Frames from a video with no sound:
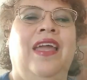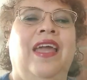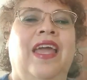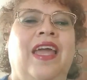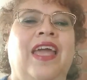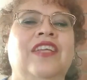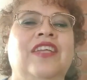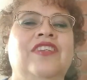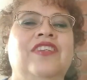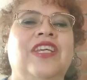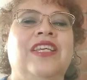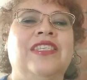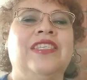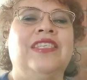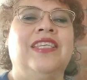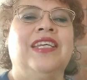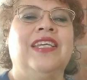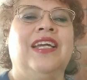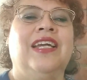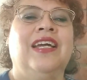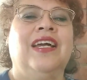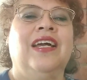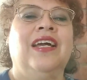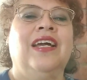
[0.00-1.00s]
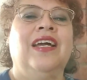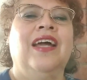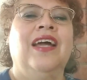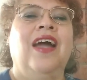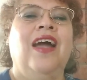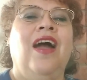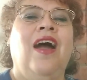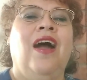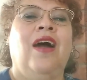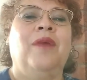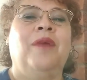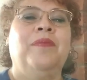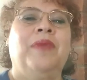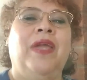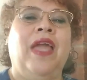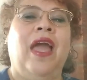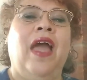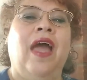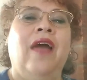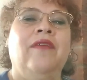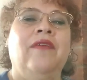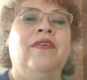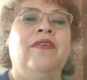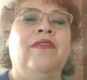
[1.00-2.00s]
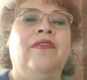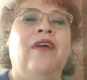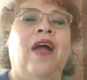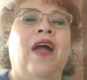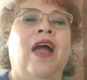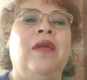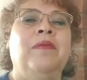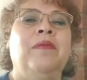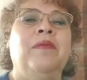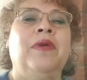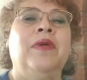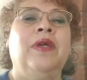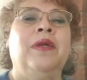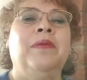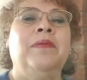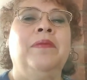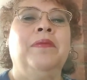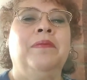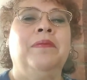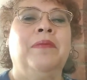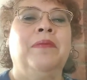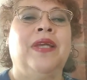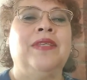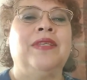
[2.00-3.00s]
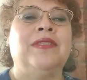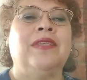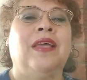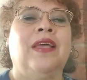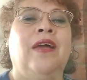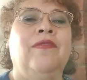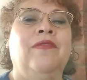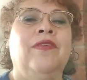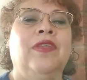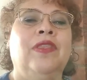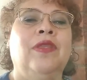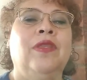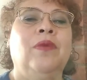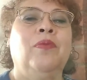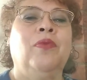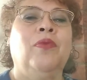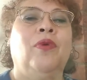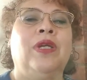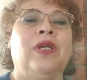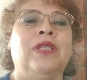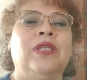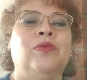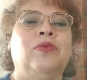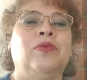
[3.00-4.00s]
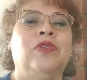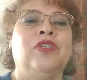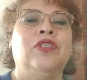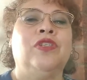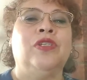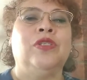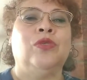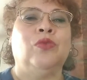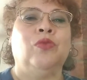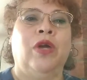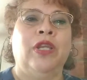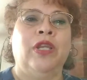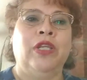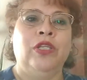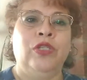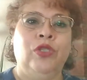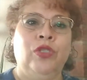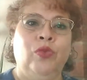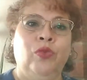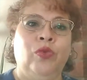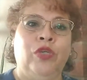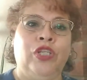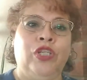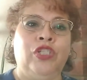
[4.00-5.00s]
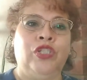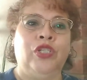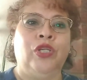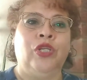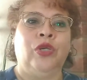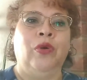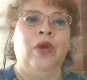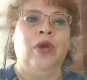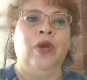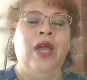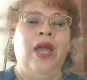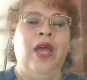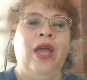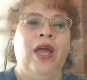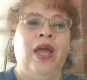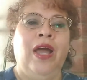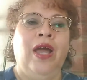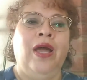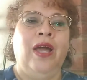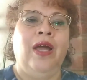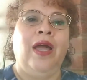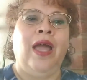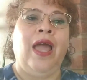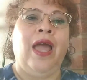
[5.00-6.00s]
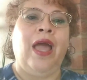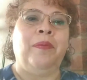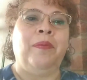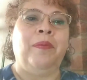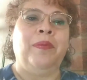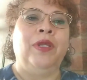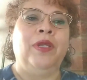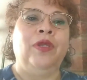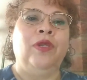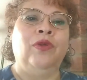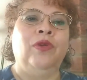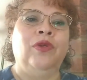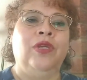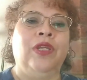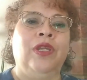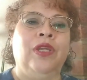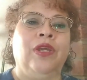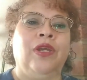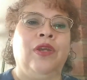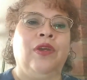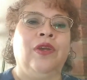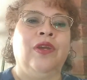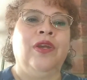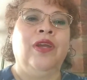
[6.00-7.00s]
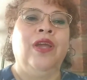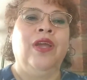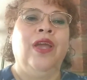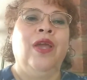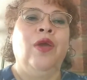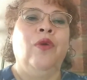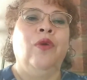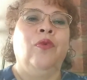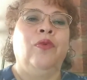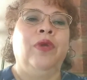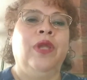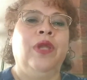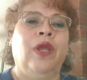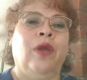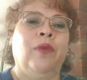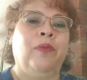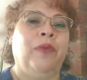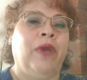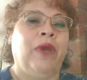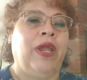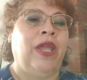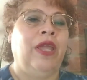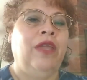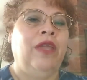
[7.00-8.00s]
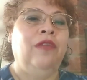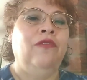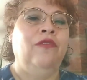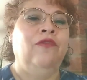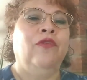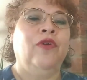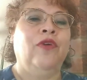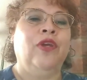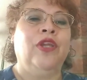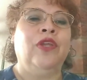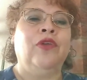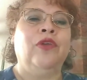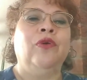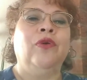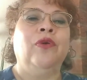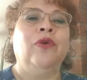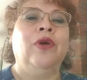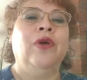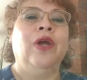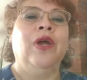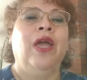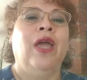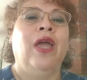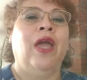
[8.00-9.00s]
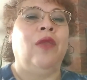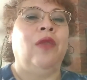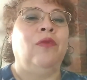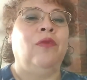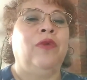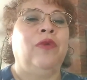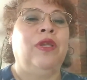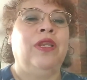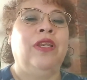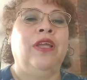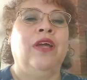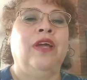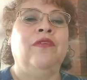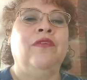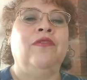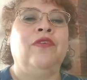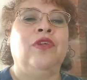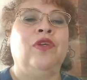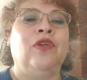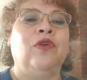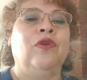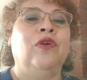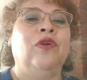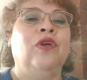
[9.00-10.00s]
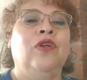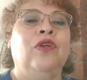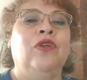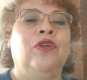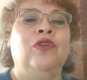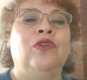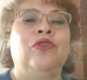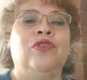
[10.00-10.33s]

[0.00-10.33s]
Hey Jessica, on behalf of Jaime, myself, and the boys, we just wanted to wish you a happy new year. We are praying for you and we love you.